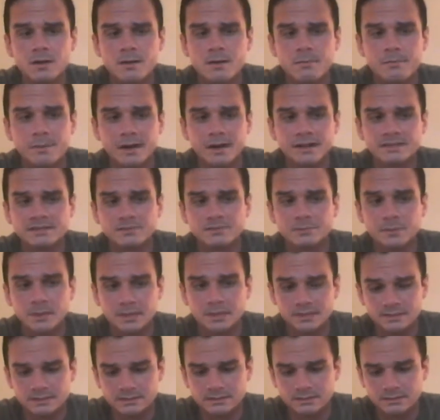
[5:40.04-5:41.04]
best
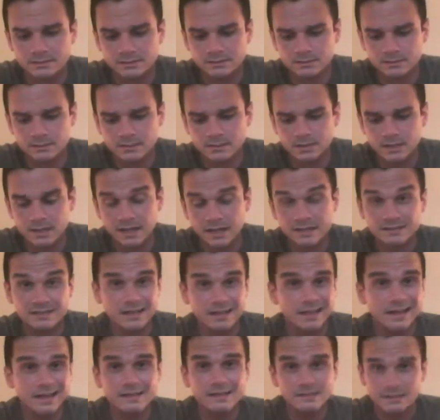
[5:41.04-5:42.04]
written, it's
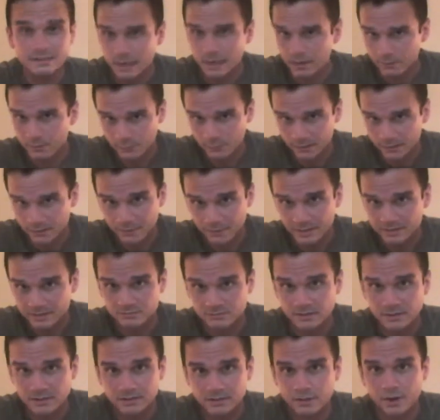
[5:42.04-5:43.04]
hands down one of the best
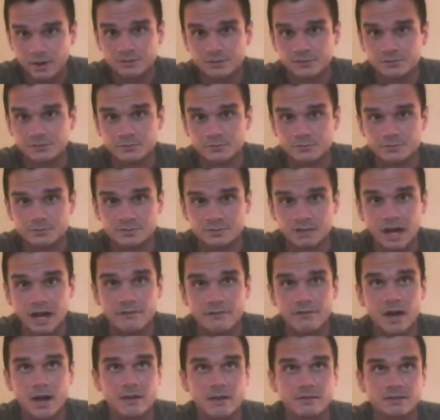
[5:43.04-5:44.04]
written cartoons I've
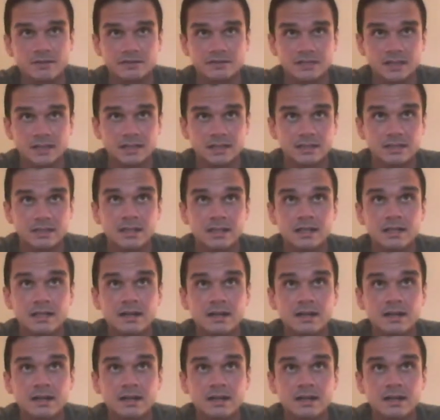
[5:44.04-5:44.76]
ever seen,